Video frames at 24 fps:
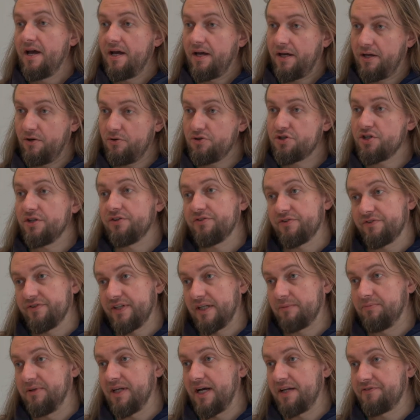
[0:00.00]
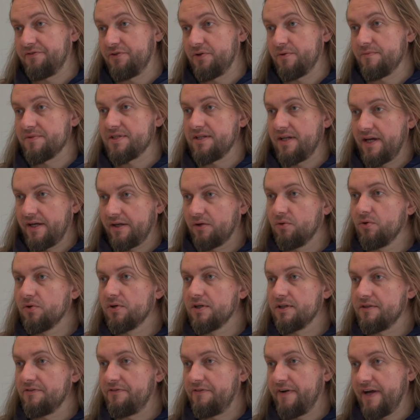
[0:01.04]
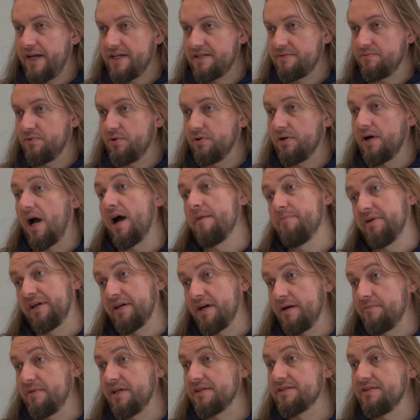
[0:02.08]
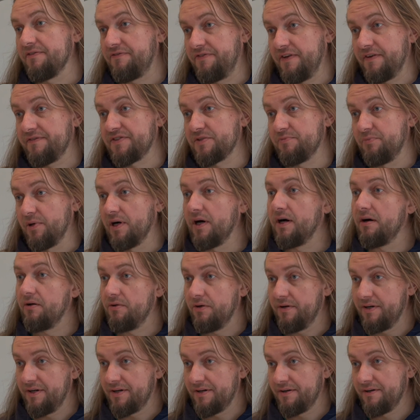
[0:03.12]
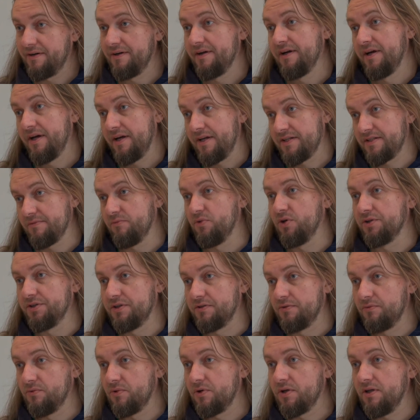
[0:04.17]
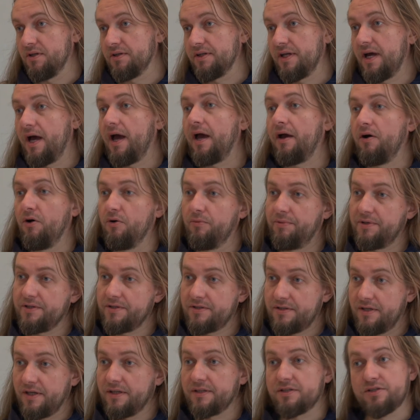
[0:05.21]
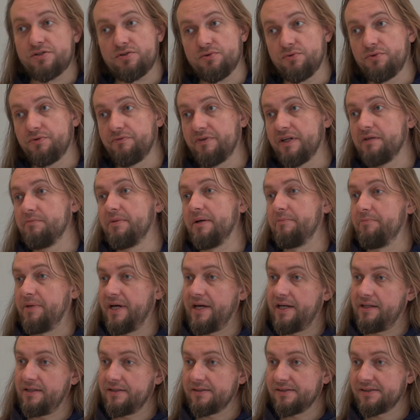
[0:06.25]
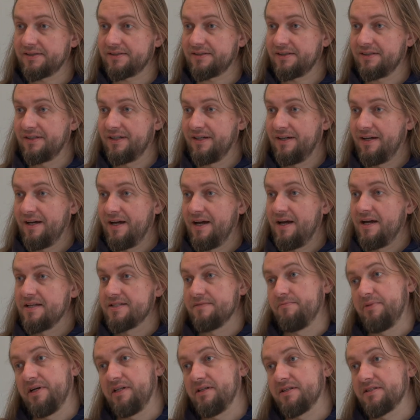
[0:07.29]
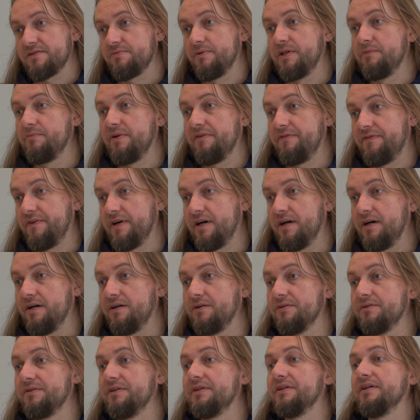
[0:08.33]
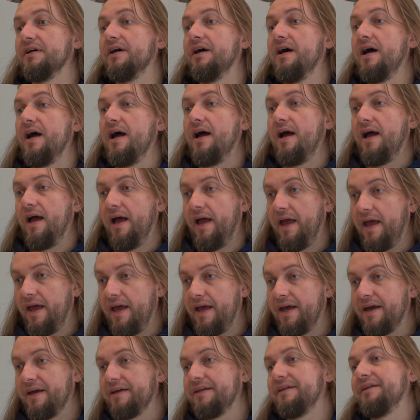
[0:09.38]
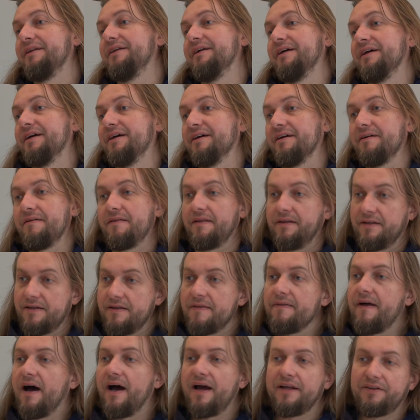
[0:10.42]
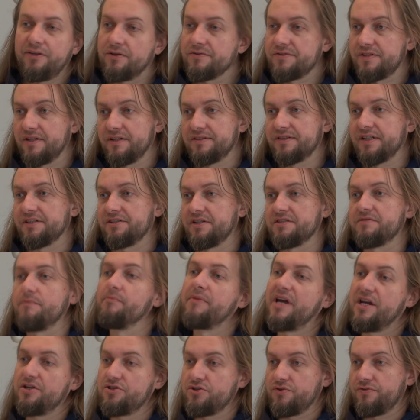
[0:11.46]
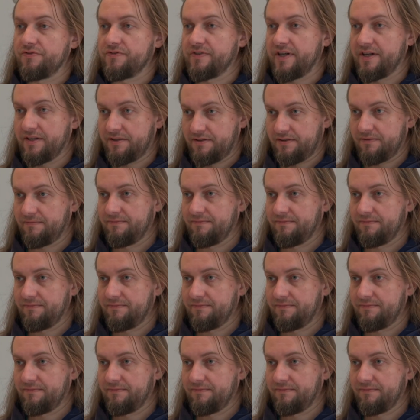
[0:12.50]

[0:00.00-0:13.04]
Huge internet platforms like Google, Facebook are becoming the fifth power in the modern world. I hope it soon will be balanced the balance will be found, and I don't think that's a major threat.